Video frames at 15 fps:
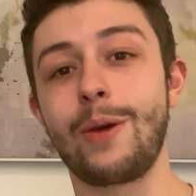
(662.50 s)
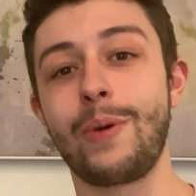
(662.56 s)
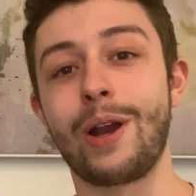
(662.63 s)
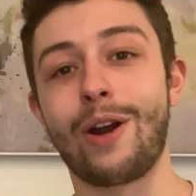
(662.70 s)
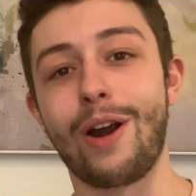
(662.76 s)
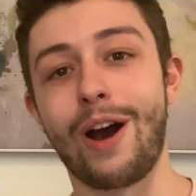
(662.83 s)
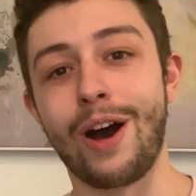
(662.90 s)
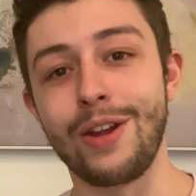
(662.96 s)
we
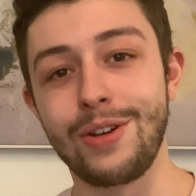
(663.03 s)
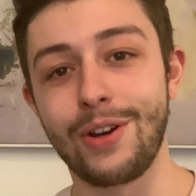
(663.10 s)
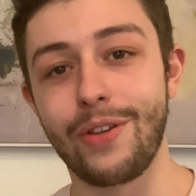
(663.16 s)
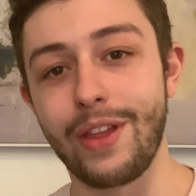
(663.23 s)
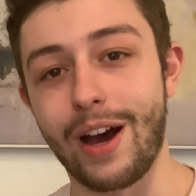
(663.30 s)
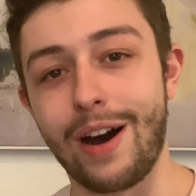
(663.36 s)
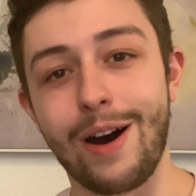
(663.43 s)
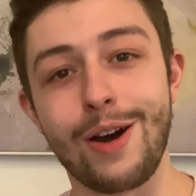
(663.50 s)
are under
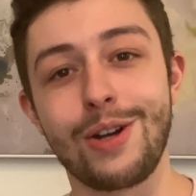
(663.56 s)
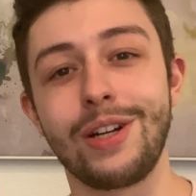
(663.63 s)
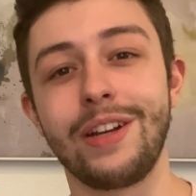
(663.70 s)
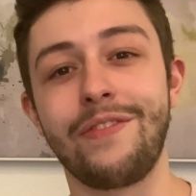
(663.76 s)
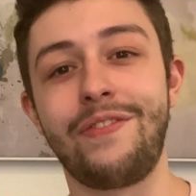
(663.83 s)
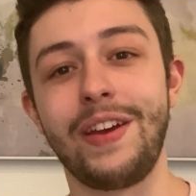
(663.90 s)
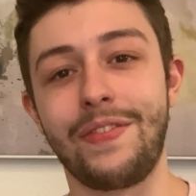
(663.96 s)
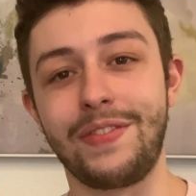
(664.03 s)
the
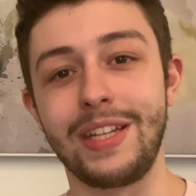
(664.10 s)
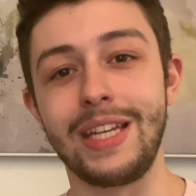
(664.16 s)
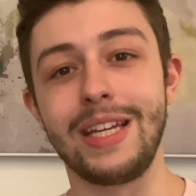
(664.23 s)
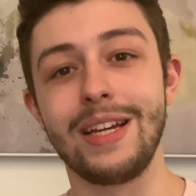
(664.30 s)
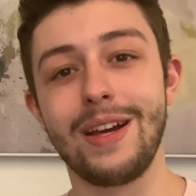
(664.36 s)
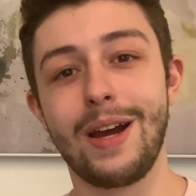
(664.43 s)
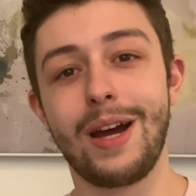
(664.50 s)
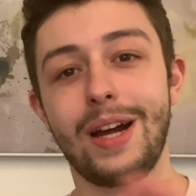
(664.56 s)

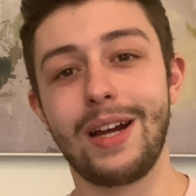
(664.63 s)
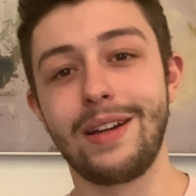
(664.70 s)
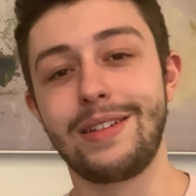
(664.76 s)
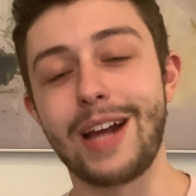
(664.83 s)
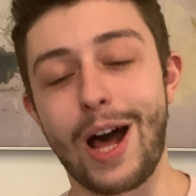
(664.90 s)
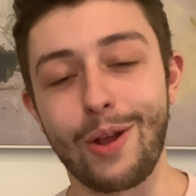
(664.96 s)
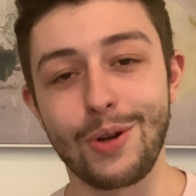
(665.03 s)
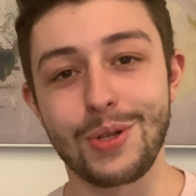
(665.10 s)
$150
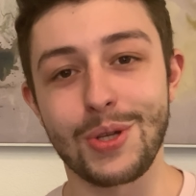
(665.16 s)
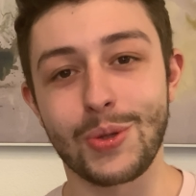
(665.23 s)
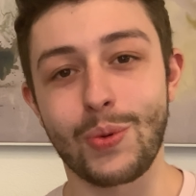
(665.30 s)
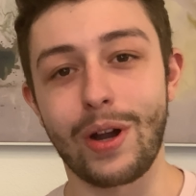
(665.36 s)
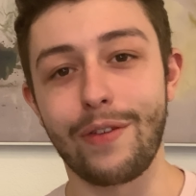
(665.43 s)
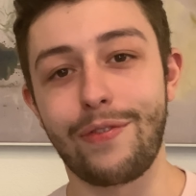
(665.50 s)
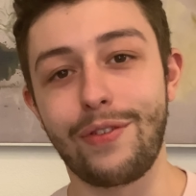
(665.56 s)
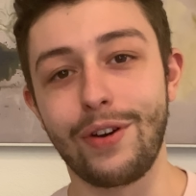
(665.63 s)
a
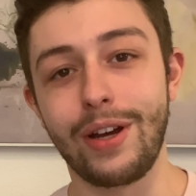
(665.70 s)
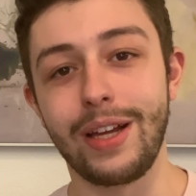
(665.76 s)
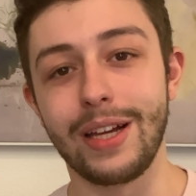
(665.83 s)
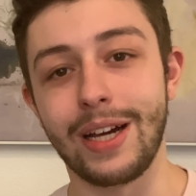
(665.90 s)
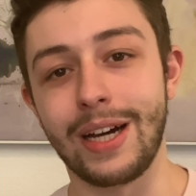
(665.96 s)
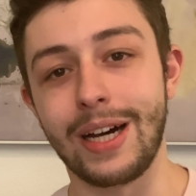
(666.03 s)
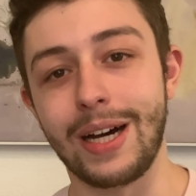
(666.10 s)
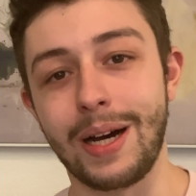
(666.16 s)
square foot
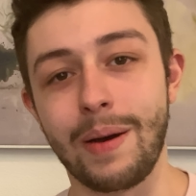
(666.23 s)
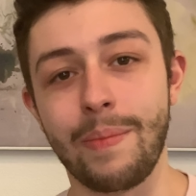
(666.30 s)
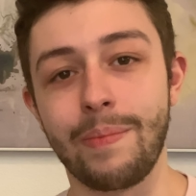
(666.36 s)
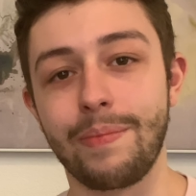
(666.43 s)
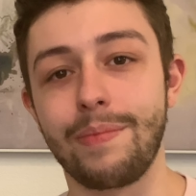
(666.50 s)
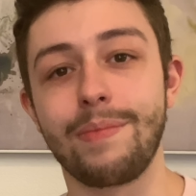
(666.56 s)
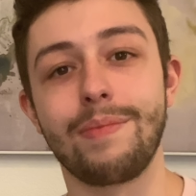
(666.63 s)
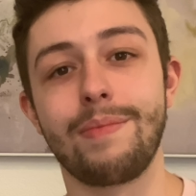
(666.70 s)

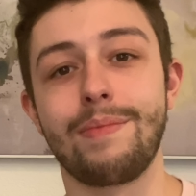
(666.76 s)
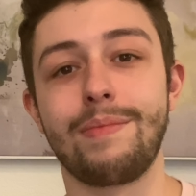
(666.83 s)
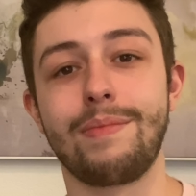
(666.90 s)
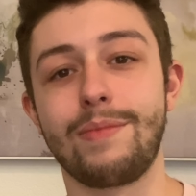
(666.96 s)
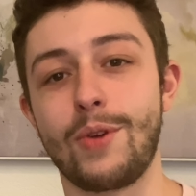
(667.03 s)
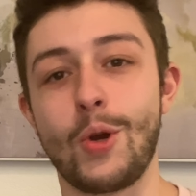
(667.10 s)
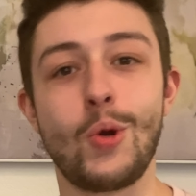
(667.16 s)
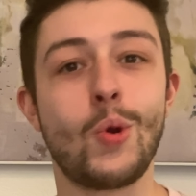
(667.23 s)

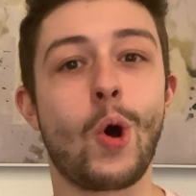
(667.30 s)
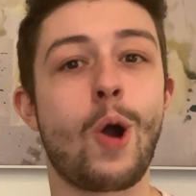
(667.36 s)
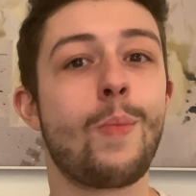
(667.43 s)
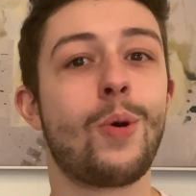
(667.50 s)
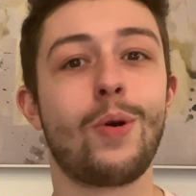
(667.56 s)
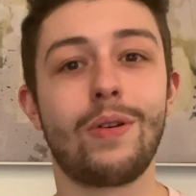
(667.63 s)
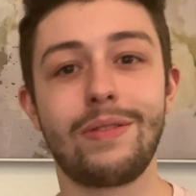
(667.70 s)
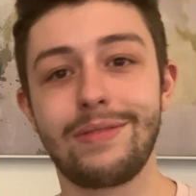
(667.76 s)

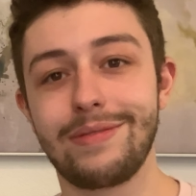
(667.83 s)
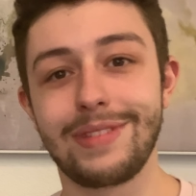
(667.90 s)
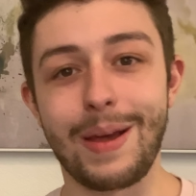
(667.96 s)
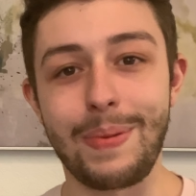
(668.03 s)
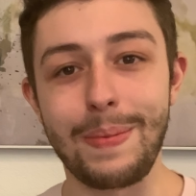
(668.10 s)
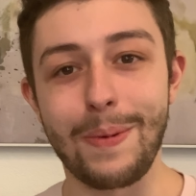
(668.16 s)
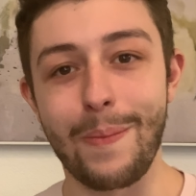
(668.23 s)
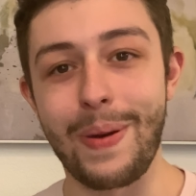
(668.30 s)
normal that
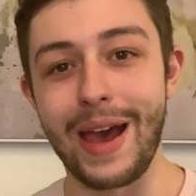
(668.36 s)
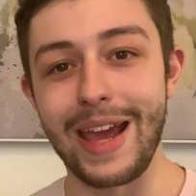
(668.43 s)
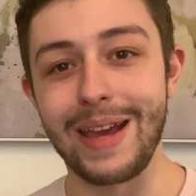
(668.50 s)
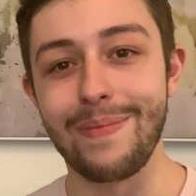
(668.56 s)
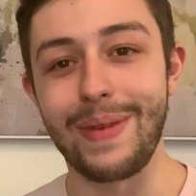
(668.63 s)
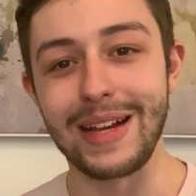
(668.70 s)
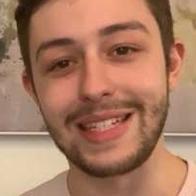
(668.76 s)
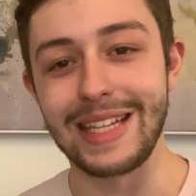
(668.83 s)
people pay
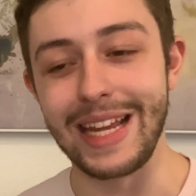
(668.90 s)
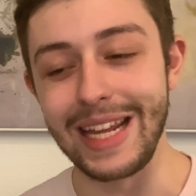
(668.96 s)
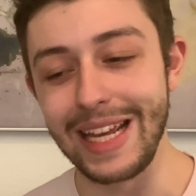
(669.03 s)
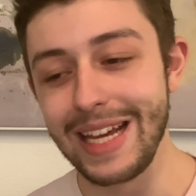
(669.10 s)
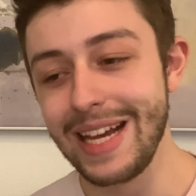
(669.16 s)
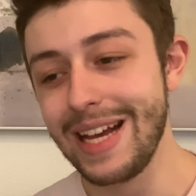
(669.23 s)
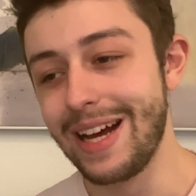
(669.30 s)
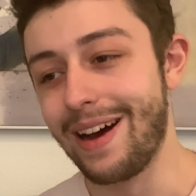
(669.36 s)
in my city.